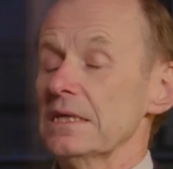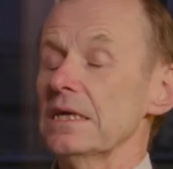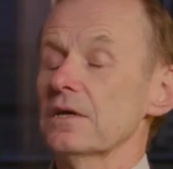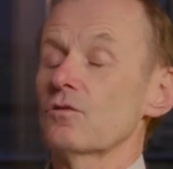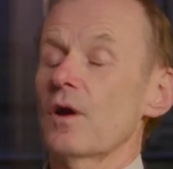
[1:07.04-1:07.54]

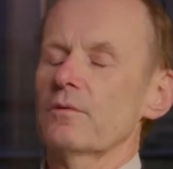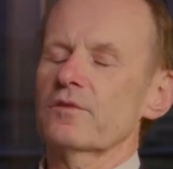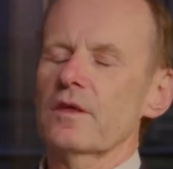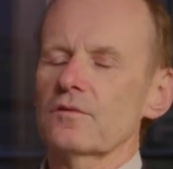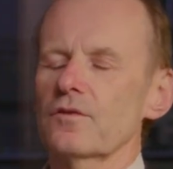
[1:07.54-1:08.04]
Yeah, great. Well,
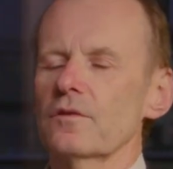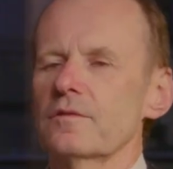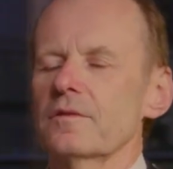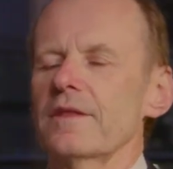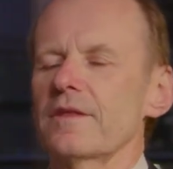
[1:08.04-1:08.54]
thanks for
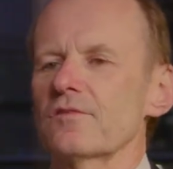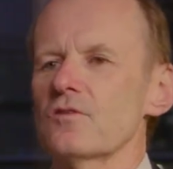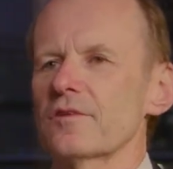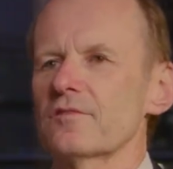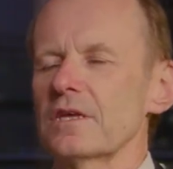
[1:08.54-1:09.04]
that. That's
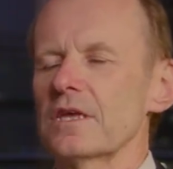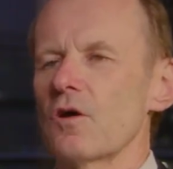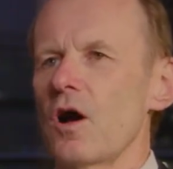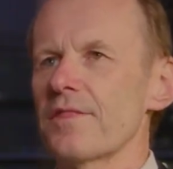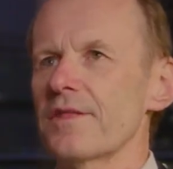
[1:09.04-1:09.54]
nice to
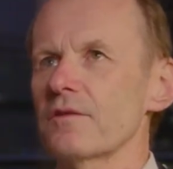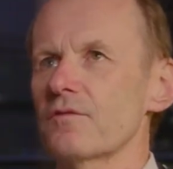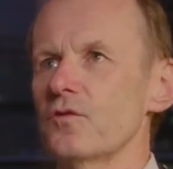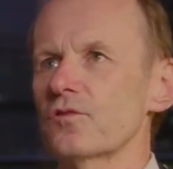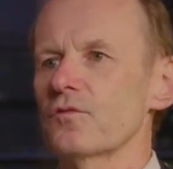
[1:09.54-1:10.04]
hear. I think,
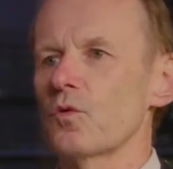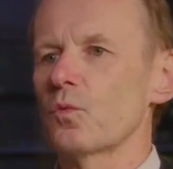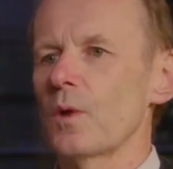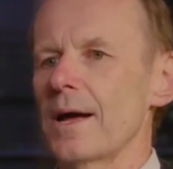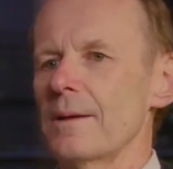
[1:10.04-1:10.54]
first of
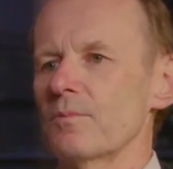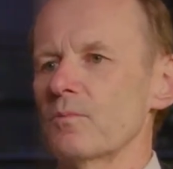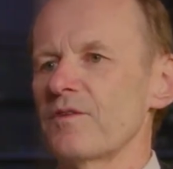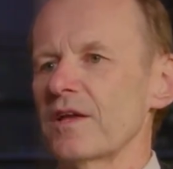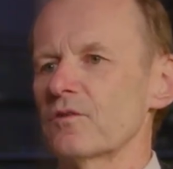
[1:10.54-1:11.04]
all,
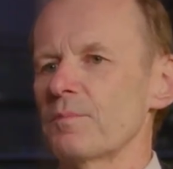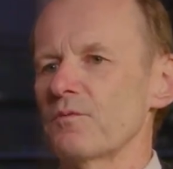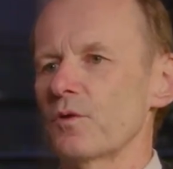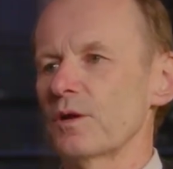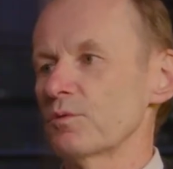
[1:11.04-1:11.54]
we've had to be
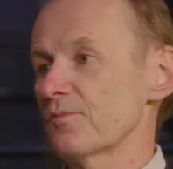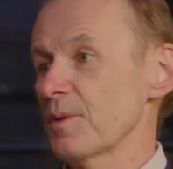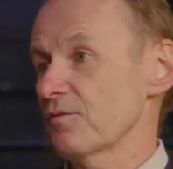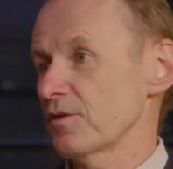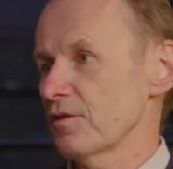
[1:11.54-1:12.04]
really
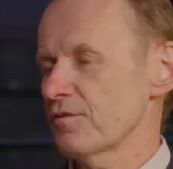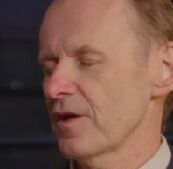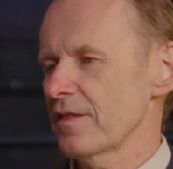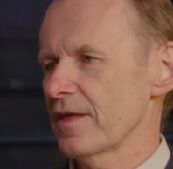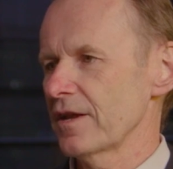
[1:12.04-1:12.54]
respectful of the
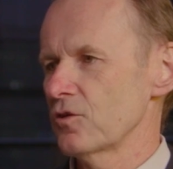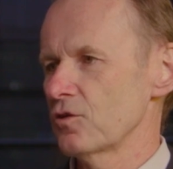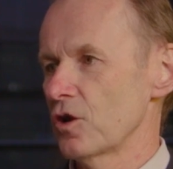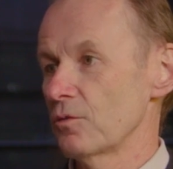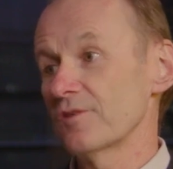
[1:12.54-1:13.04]
fact that
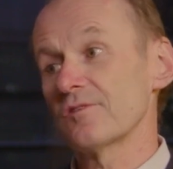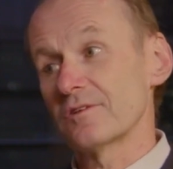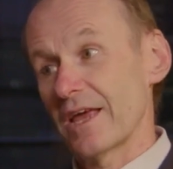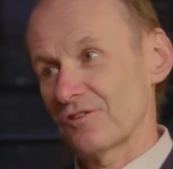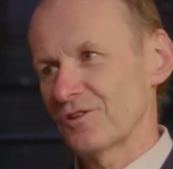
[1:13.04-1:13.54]
Nuno
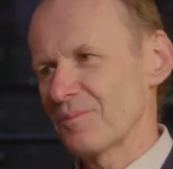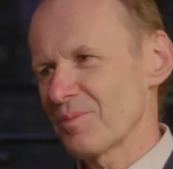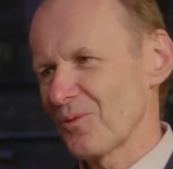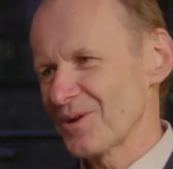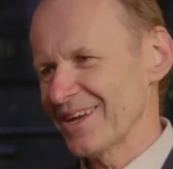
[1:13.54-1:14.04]
isn't actually an
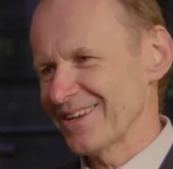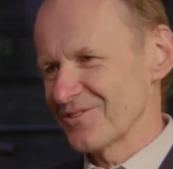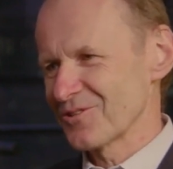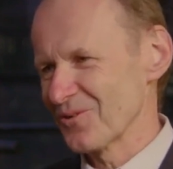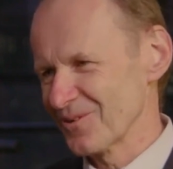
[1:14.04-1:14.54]
employee
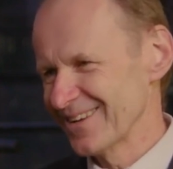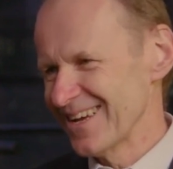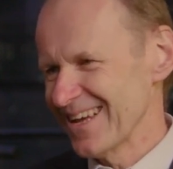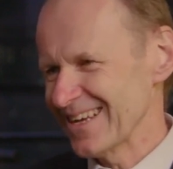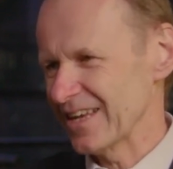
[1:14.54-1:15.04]
until
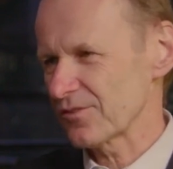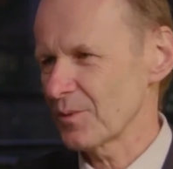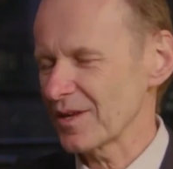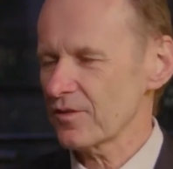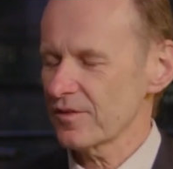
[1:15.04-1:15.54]
next
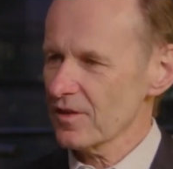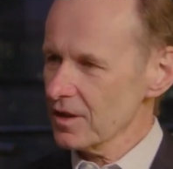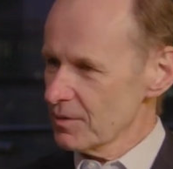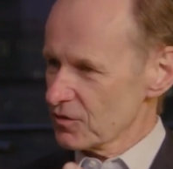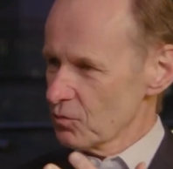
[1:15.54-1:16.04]
week. So there's a
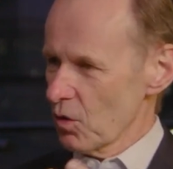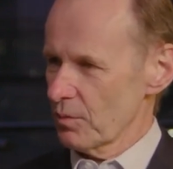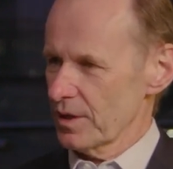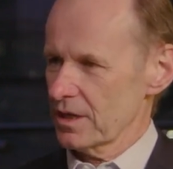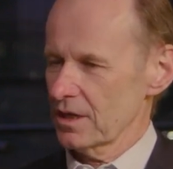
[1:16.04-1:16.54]
limit to what
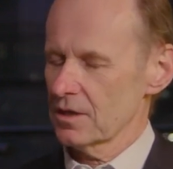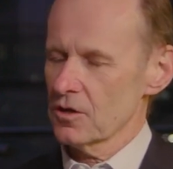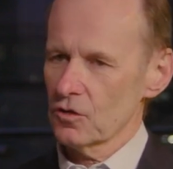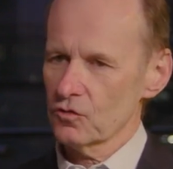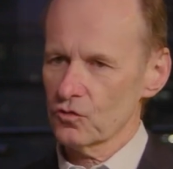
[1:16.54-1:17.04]
we can
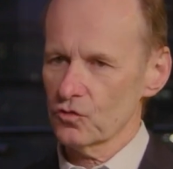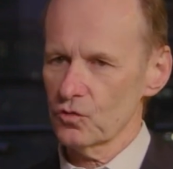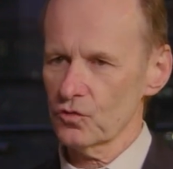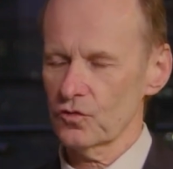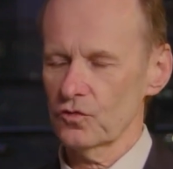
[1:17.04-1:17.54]

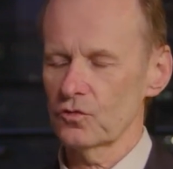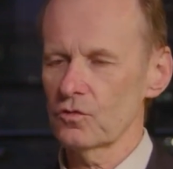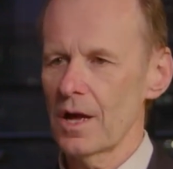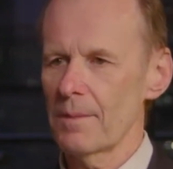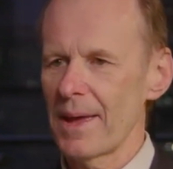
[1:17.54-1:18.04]
talk to
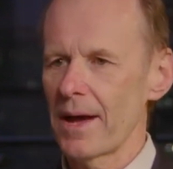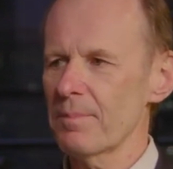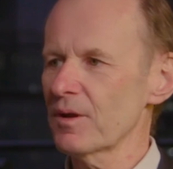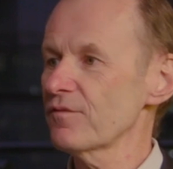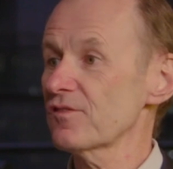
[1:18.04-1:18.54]
about,
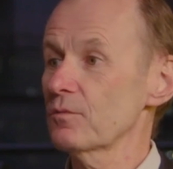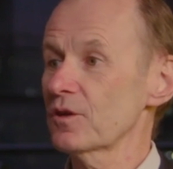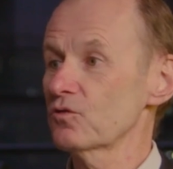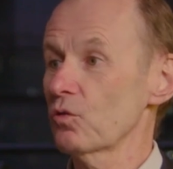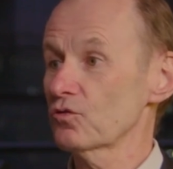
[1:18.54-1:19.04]
but obviously we
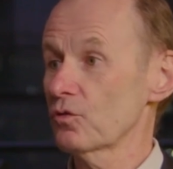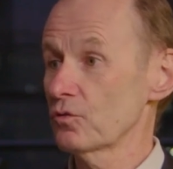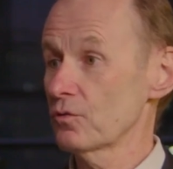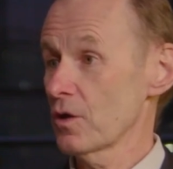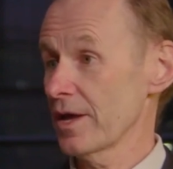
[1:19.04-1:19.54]
can talk
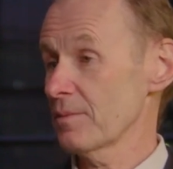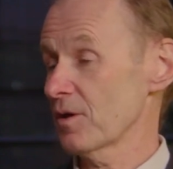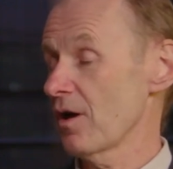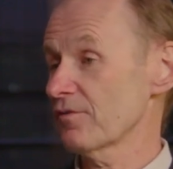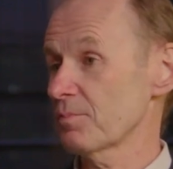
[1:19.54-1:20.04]
to him, and
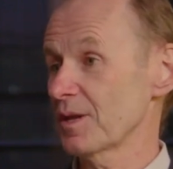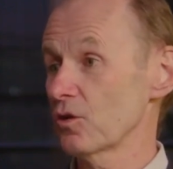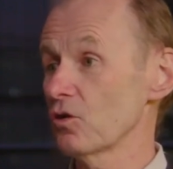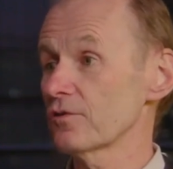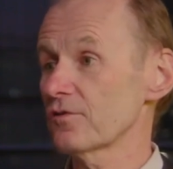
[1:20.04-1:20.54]
I've spent
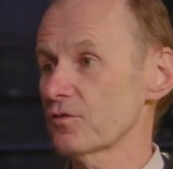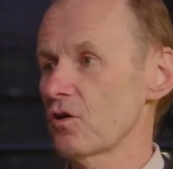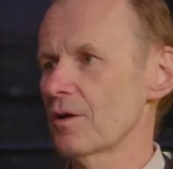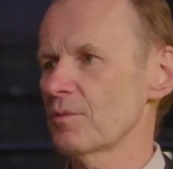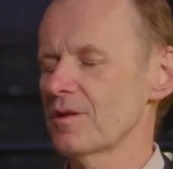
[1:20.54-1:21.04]
lots of
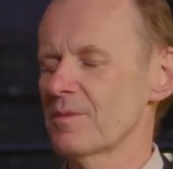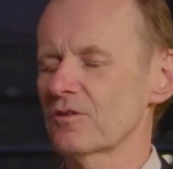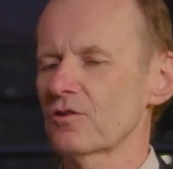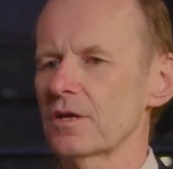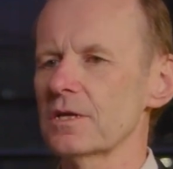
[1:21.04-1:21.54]
time with him
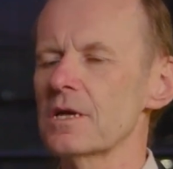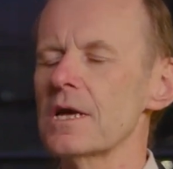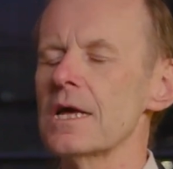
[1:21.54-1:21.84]
actually,